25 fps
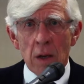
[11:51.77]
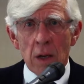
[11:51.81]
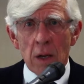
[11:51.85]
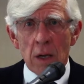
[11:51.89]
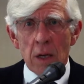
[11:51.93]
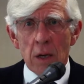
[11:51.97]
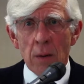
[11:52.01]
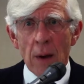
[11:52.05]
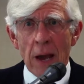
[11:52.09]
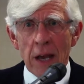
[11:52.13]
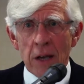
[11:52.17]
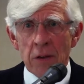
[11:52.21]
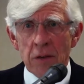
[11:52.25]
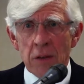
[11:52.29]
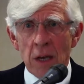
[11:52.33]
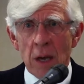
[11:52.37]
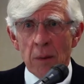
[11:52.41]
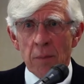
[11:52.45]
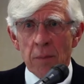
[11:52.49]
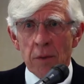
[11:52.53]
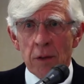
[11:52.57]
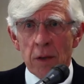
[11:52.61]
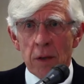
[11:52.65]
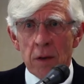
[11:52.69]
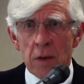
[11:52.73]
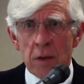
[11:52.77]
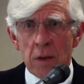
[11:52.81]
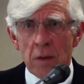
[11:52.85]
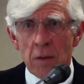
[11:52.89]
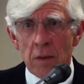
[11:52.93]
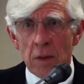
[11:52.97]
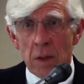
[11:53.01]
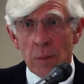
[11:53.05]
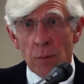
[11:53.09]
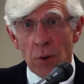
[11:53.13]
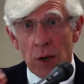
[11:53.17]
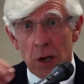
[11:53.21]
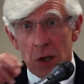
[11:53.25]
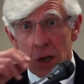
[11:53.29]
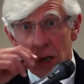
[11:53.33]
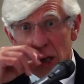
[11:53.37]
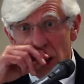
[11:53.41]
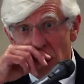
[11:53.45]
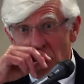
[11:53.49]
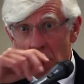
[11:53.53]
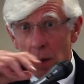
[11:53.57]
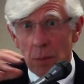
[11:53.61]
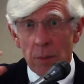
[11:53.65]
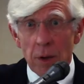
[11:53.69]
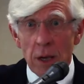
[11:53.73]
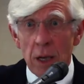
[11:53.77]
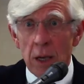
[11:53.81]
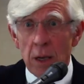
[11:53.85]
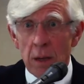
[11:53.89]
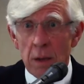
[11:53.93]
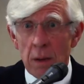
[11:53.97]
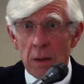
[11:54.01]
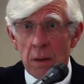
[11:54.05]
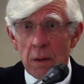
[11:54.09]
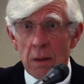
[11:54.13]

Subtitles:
to accept that the British economy